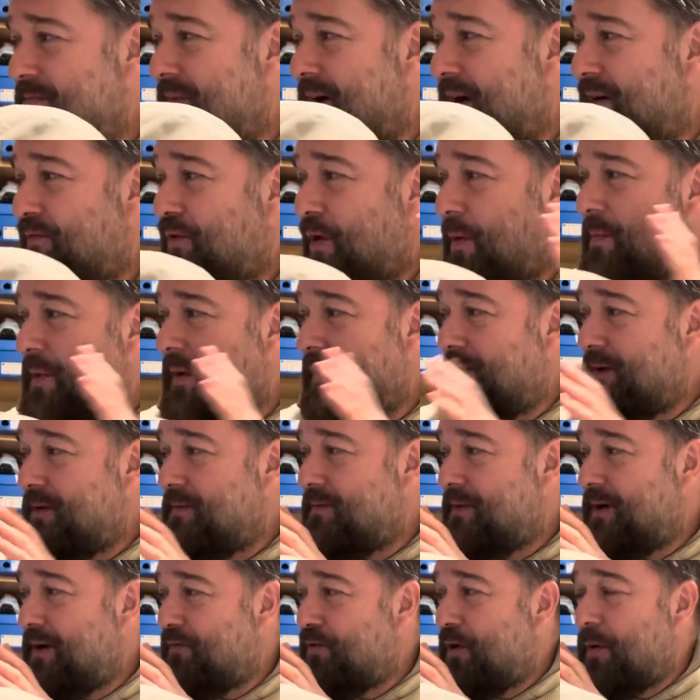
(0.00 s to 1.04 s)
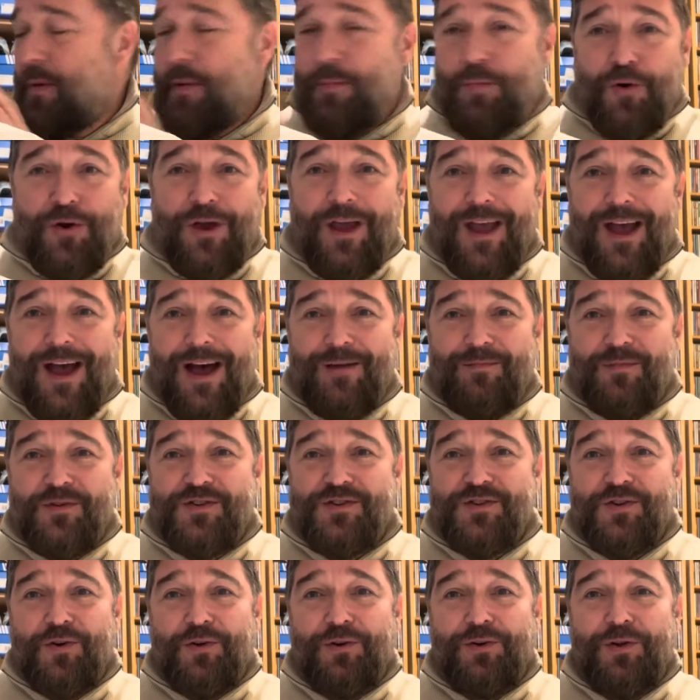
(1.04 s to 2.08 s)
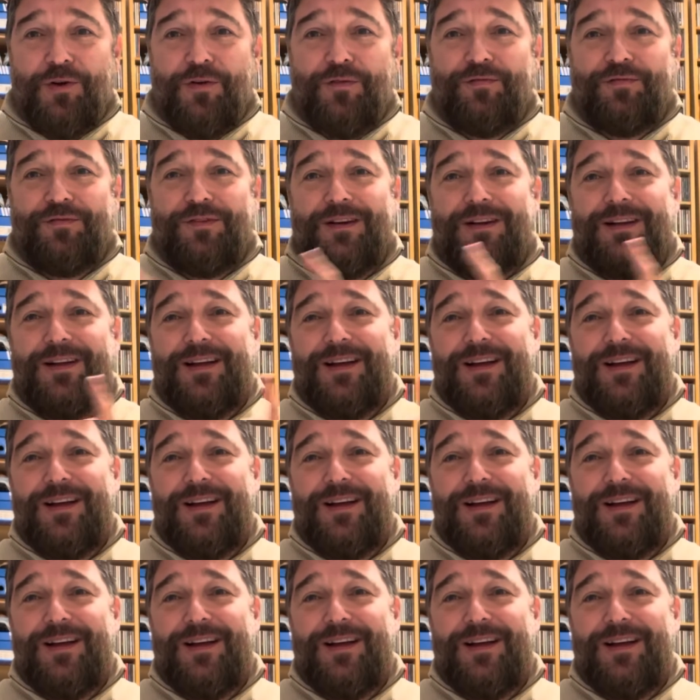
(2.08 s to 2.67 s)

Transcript: I've got my bucket hat, my Soul Love,